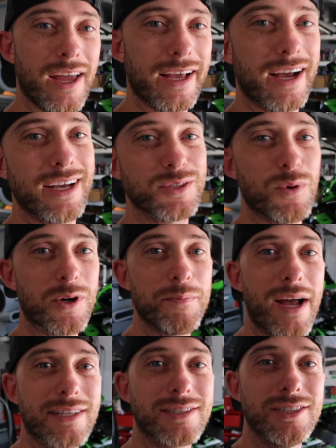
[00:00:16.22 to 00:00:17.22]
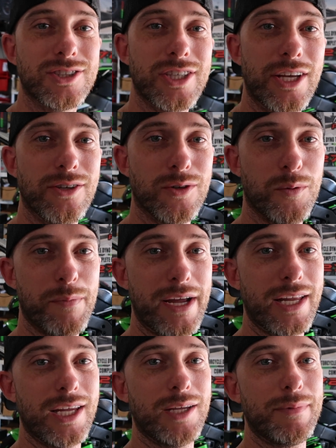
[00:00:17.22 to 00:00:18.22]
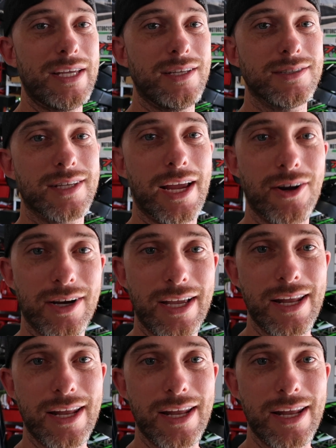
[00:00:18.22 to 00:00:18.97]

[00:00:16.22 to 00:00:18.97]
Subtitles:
Hey guys, welcome back to the channel. My name is Eric